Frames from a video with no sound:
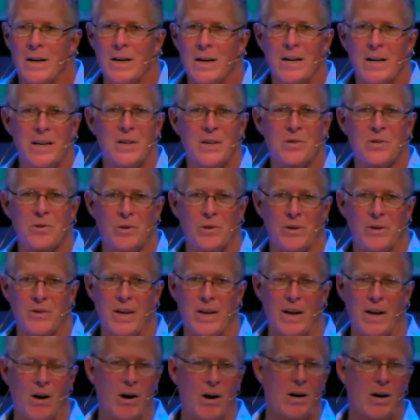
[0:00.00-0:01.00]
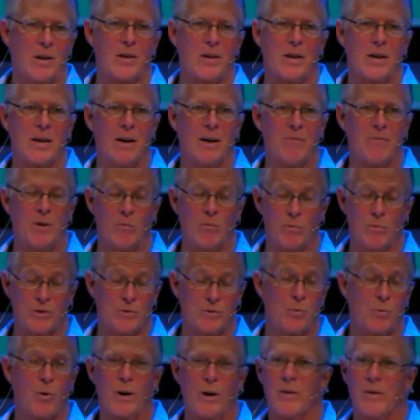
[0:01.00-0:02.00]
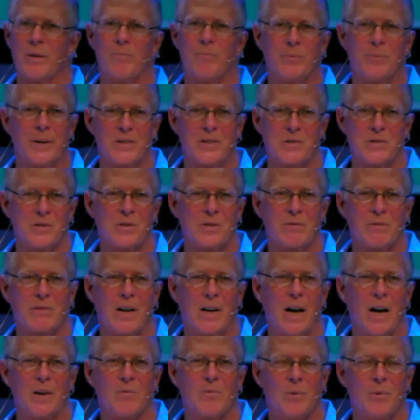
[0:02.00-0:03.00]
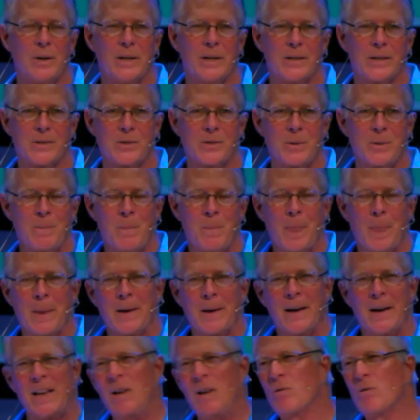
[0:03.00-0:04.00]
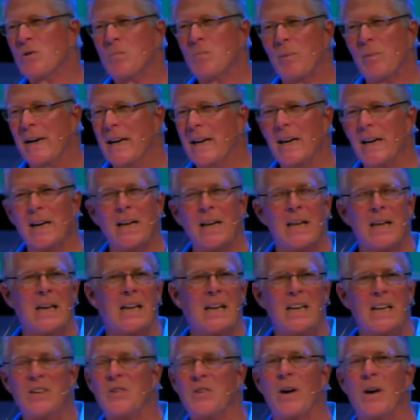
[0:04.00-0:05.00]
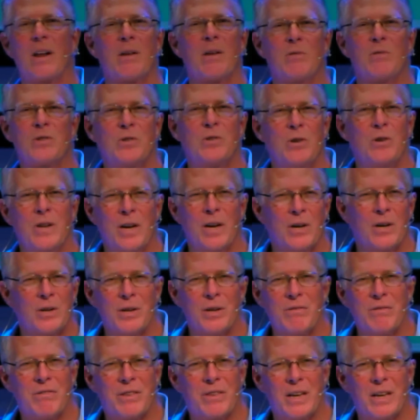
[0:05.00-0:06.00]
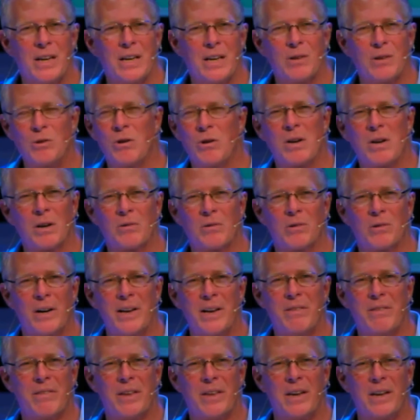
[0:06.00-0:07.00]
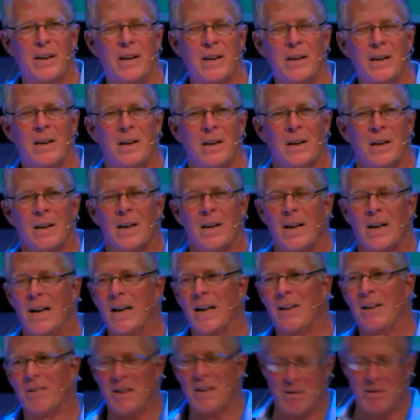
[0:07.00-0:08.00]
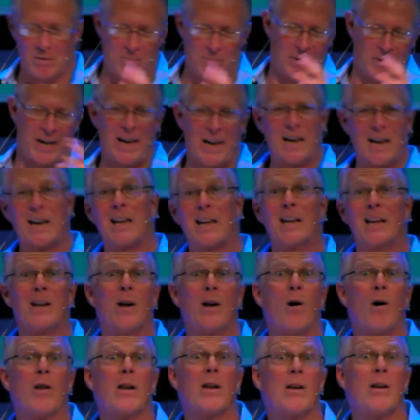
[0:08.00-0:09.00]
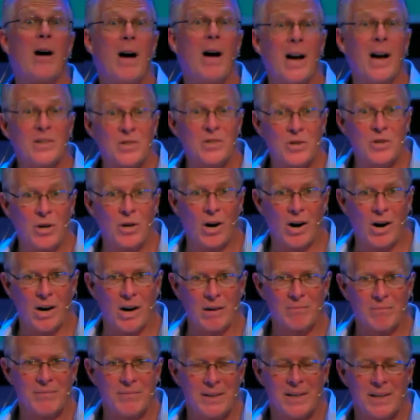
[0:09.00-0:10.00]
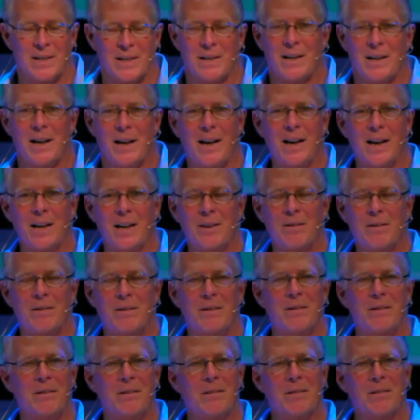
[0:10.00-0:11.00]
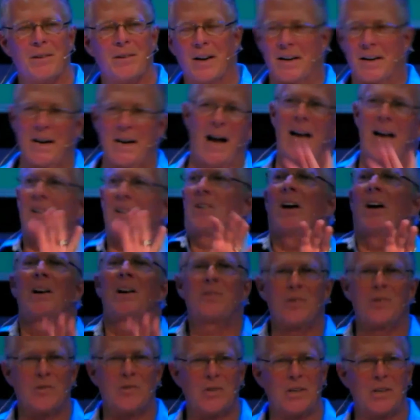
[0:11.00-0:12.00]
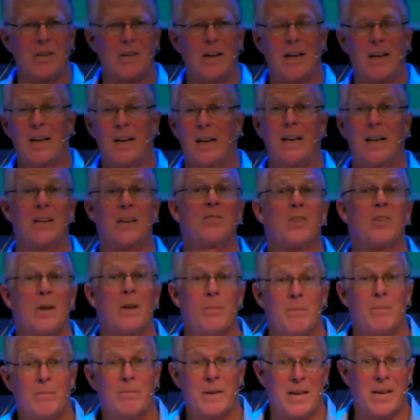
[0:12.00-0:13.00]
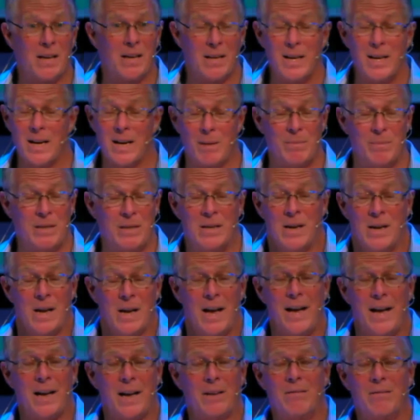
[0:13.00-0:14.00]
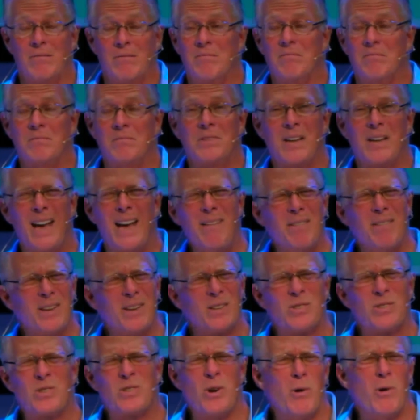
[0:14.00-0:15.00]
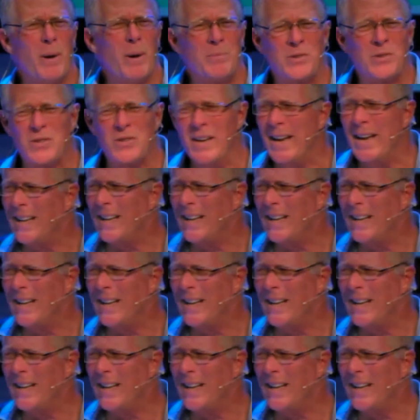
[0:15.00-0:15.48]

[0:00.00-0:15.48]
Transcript: Israel, and that Ark of the Covenant was where the presence of God was. And he was bringing it in. He thought he was doing a good thing, doing a great thing, and they were bringing it in on an ox cart. And a guy touches it, and it ended up killing him. And David is so upset.